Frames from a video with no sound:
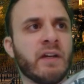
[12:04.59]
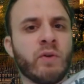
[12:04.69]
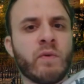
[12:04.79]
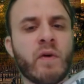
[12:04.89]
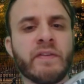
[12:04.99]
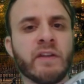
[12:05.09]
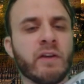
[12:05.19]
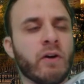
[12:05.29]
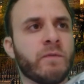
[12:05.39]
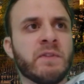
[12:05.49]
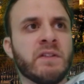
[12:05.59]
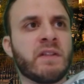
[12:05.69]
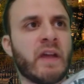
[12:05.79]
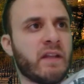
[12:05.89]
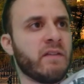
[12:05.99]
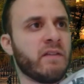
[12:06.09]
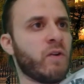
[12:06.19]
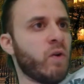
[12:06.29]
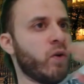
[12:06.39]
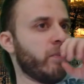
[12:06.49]
I always think of Detective
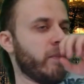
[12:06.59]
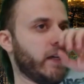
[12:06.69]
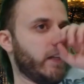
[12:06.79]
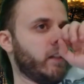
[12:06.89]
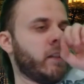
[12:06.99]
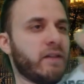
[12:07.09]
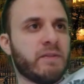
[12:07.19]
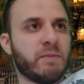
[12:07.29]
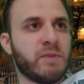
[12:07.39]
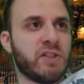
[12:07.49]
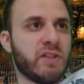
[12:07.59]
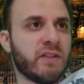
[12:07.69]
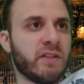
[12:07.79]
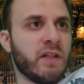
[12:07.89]
Conan, man. It gives me chill.